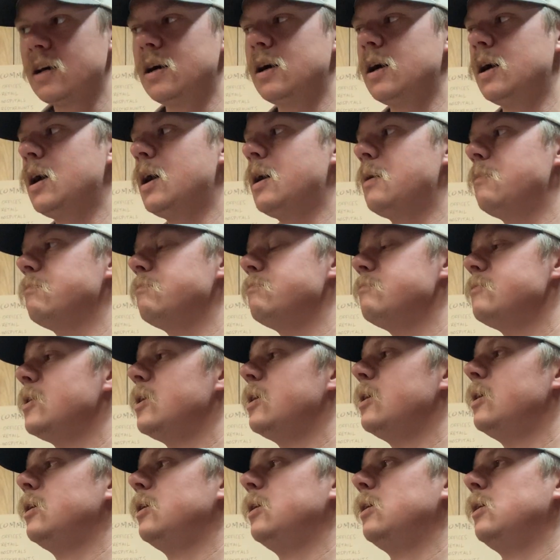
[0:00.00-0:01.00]
I've
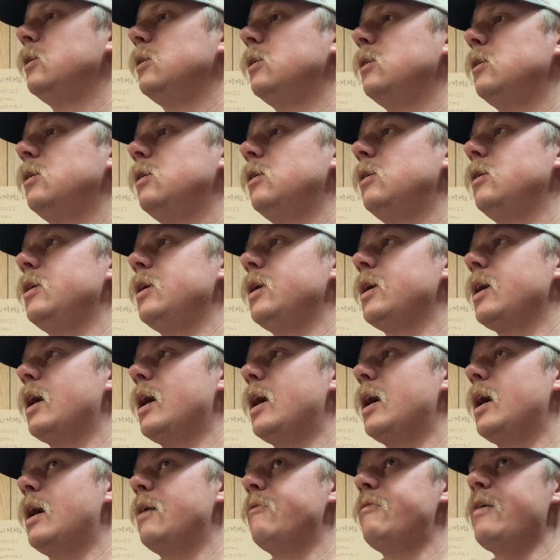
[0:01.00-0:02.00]

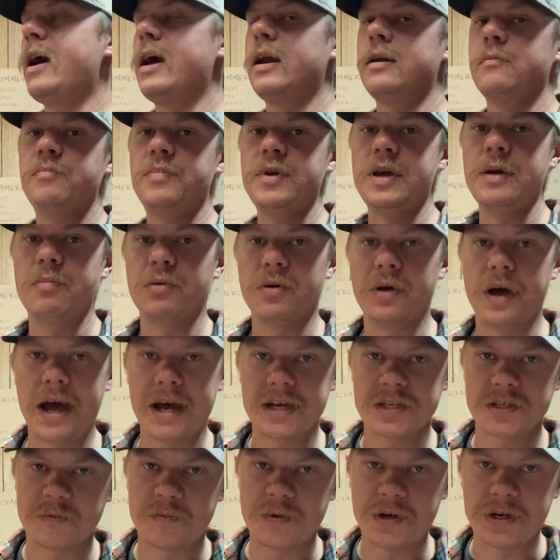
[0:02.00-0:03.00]
had people
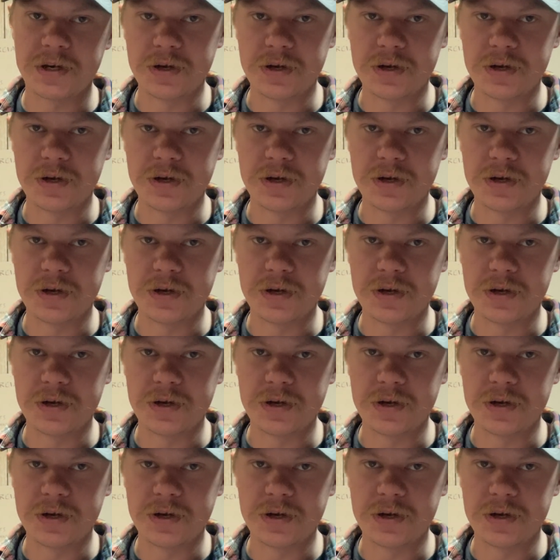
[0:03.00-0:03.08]
ask me,